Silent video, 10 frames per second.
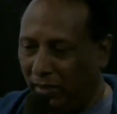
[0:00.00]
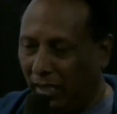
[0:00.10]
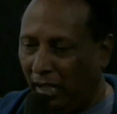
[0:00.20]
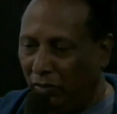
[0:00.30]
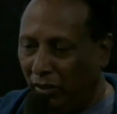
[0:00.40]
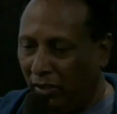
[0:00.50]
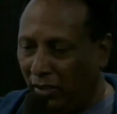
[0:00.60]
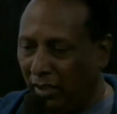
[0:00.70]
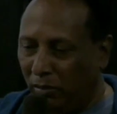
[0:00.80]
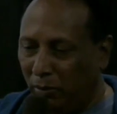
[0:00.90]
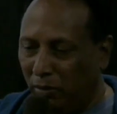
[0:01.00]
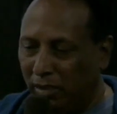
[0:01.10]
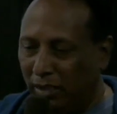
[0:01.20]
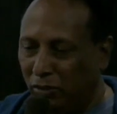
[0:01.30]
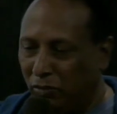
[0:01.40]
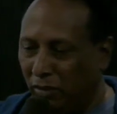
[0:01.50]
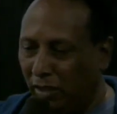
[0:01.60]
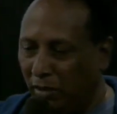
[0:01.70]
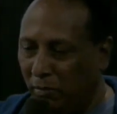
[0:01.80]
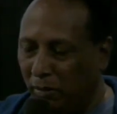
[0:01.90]
having read about this
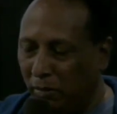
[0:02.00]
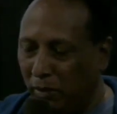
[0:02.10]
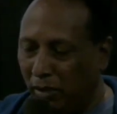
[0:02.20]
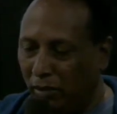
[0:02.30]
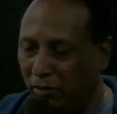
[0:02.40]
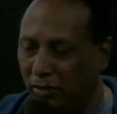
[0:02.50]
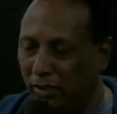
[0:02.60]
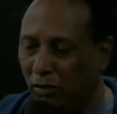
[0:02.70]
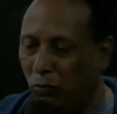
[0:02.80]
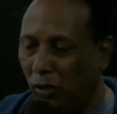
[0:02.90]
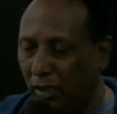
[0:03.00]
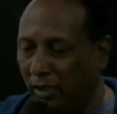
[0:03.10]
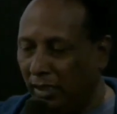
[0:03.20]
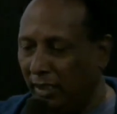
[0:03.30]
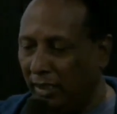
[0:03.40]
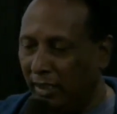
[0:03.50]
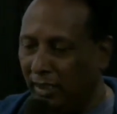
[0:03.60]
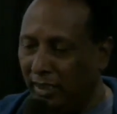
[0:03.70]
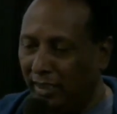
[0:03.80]
film because it won the